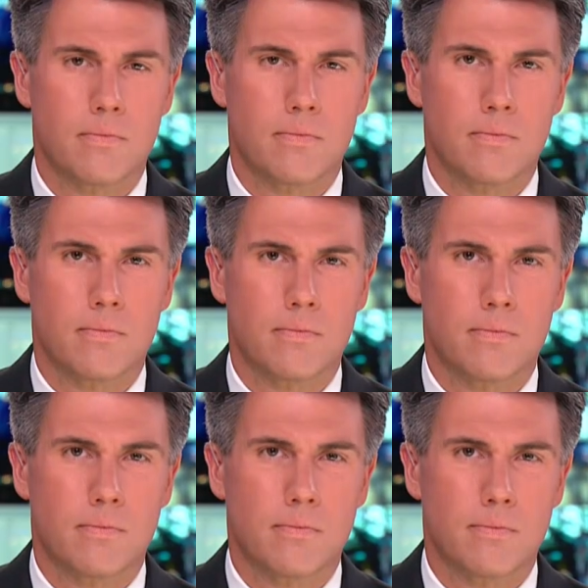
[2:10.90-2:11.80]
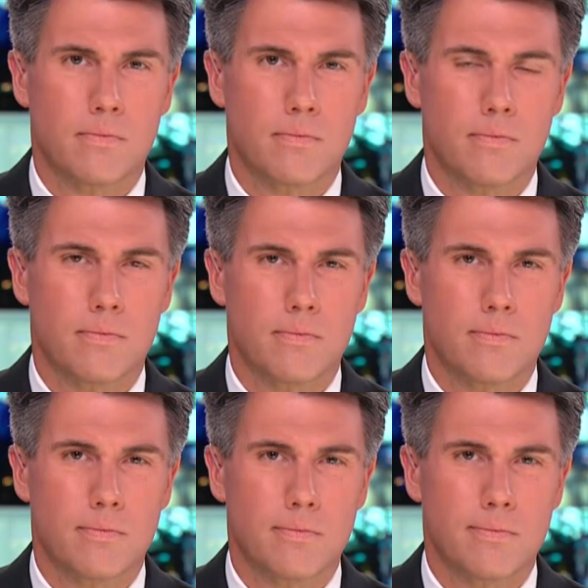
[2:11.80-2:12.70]

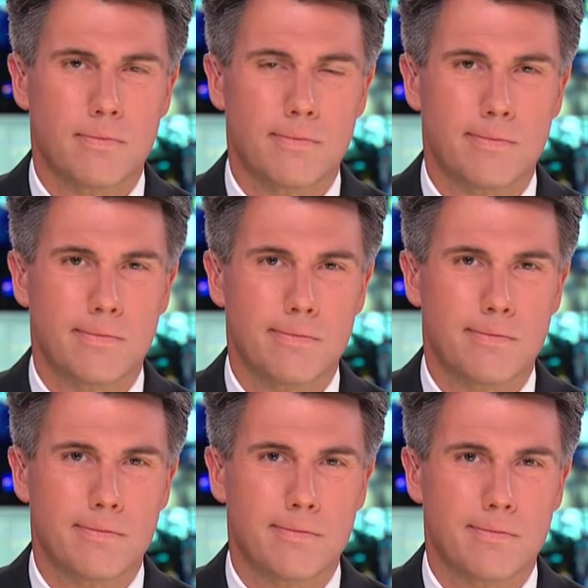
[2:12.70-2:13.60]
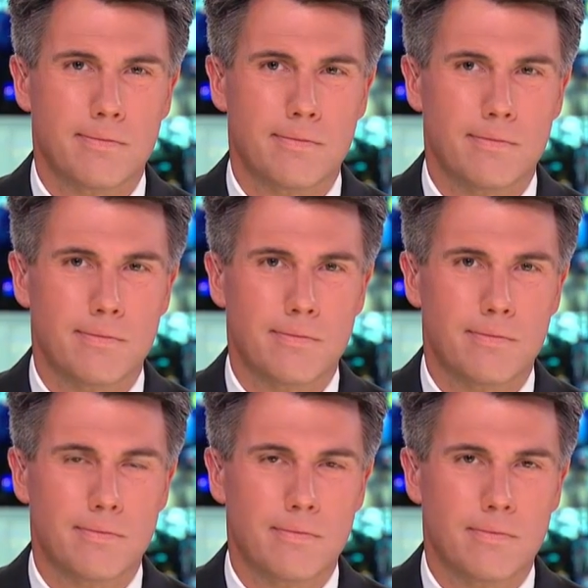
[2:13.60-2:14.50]

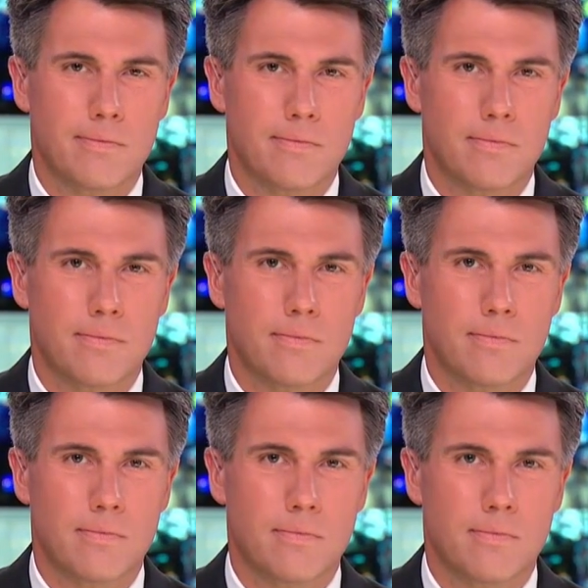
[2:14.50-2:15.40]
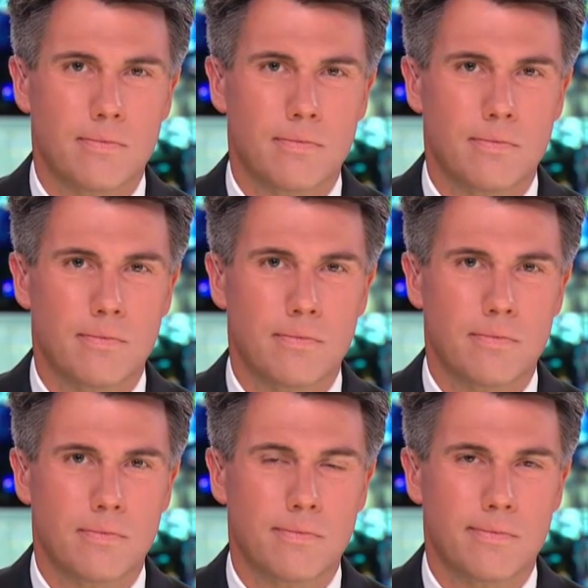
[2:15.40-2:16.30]

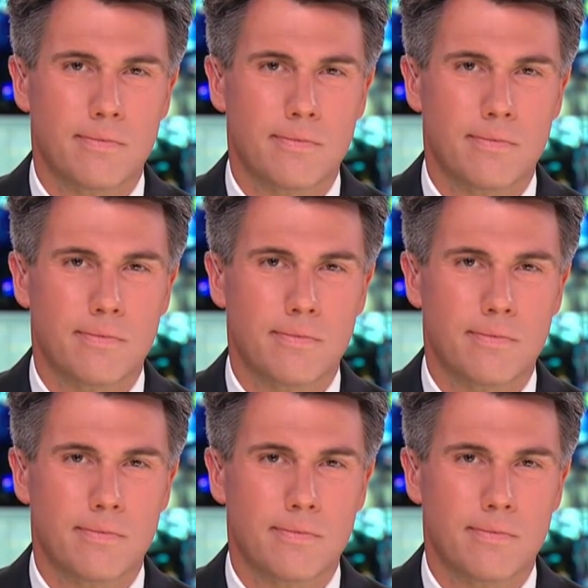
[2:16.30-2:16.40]
(silent)